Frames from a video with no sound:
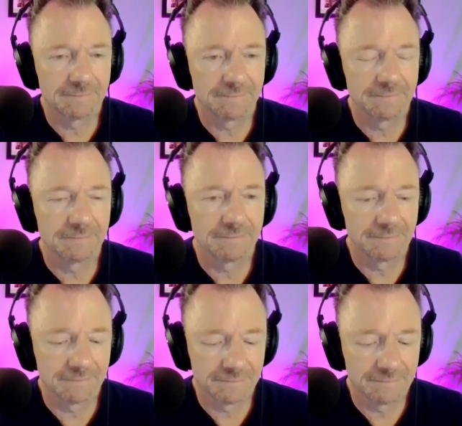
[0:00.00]

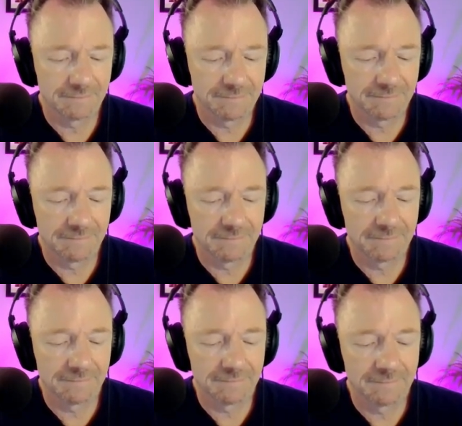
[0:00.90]

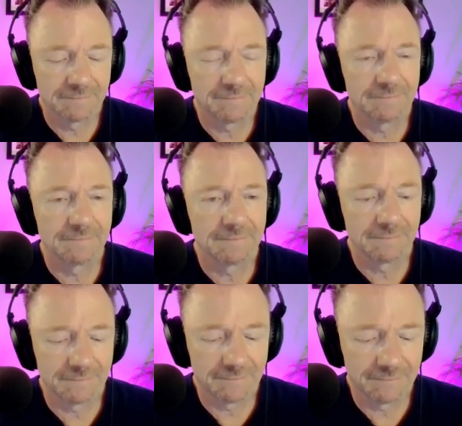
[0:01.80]

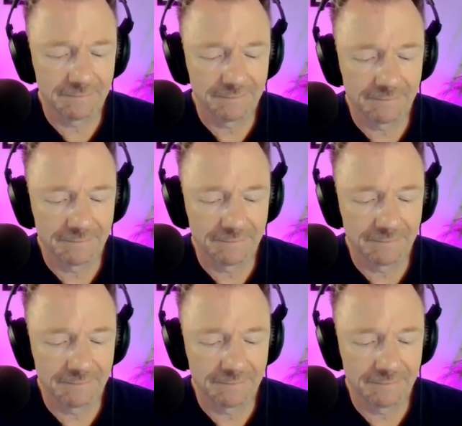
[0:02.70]
The person shown says nothing.